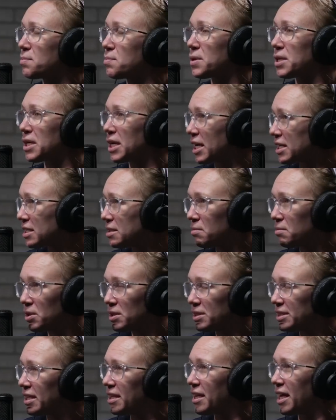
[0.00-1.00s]

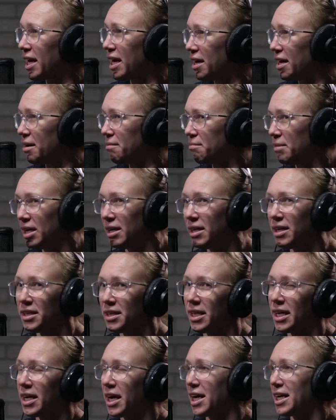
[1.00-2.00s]
predictable to them.
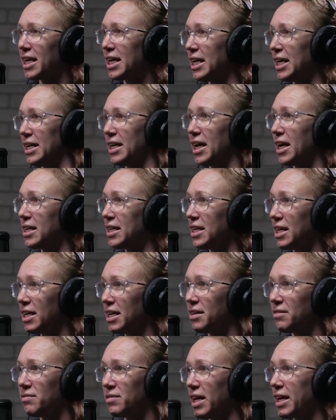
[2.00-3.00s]
They kind of get an
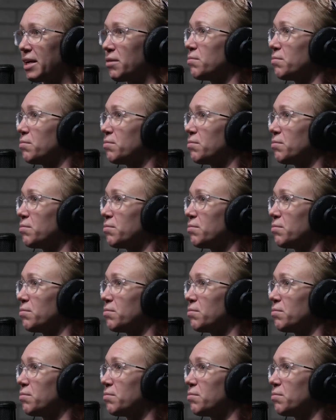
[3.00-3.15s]
idea of like.